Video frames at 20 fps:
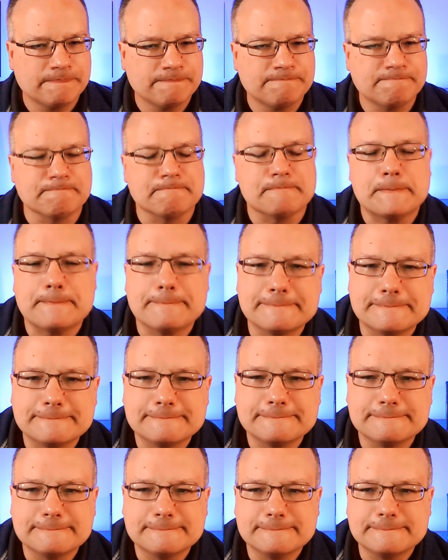
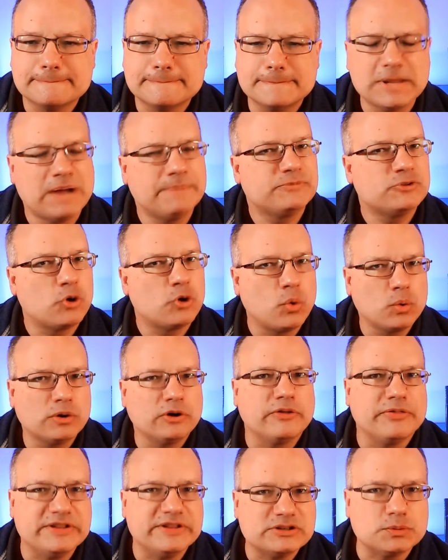I'm
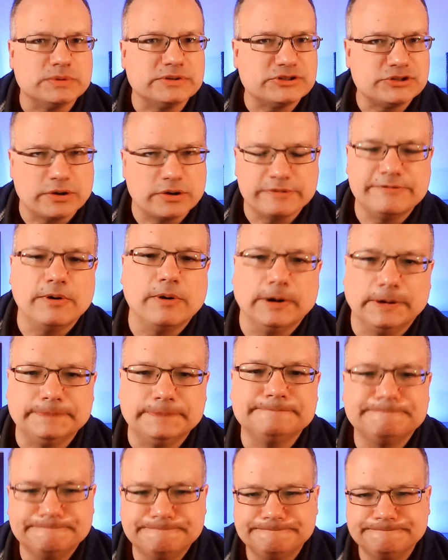torn on this one so
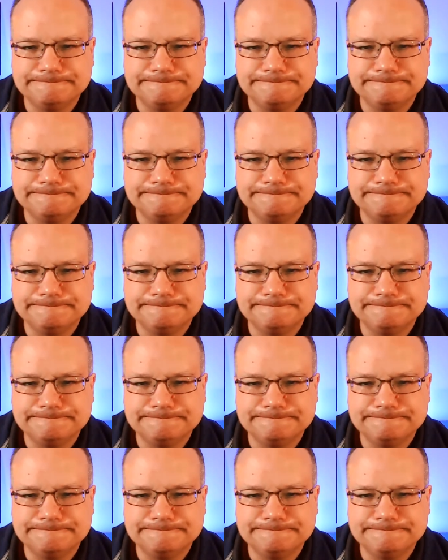far.